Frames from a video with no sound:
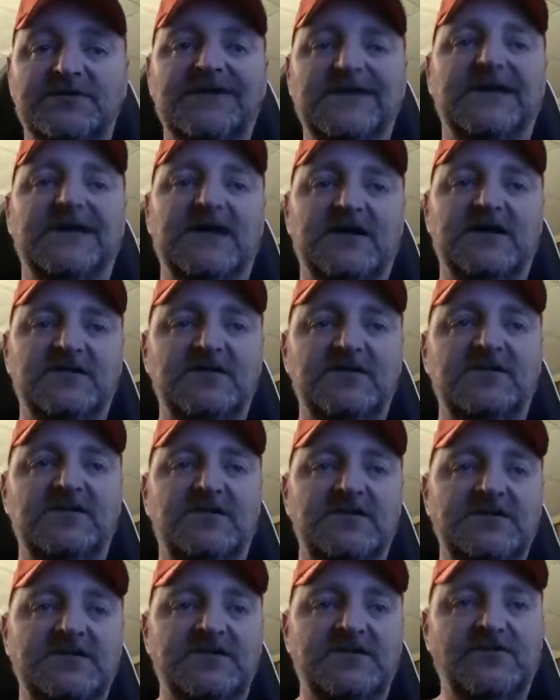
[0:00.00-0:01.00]
Yeah,
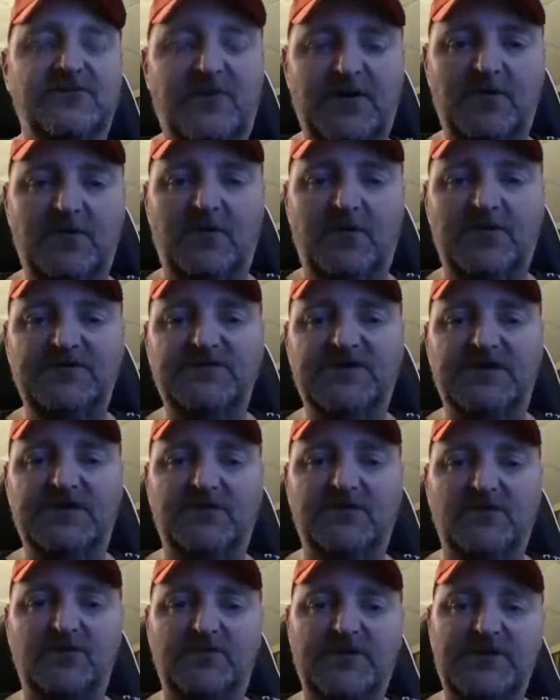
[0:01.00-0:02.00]
you have to find ones
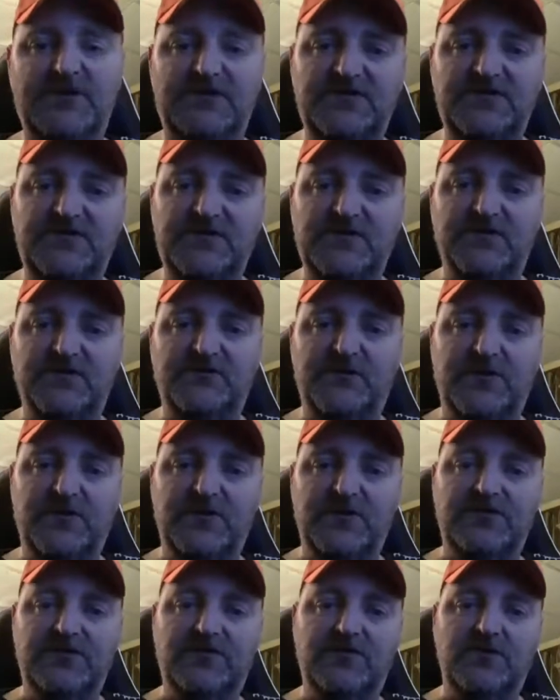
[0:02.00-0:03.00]
that would be easier for
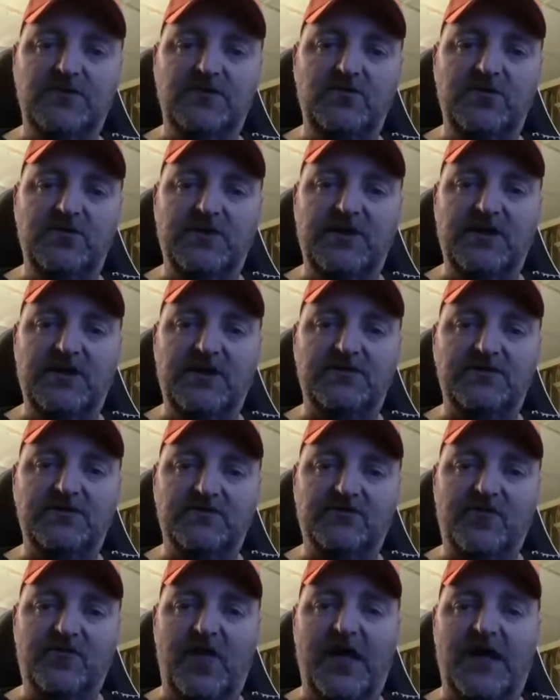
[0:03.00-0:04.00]
you
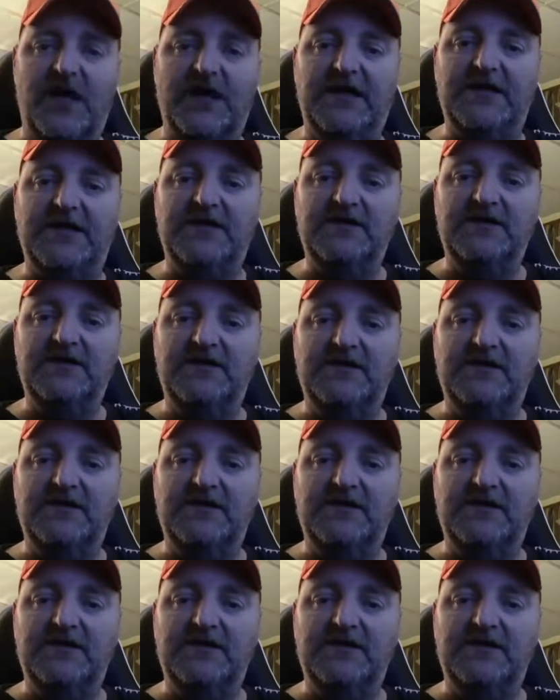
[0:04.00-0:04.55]
to fly.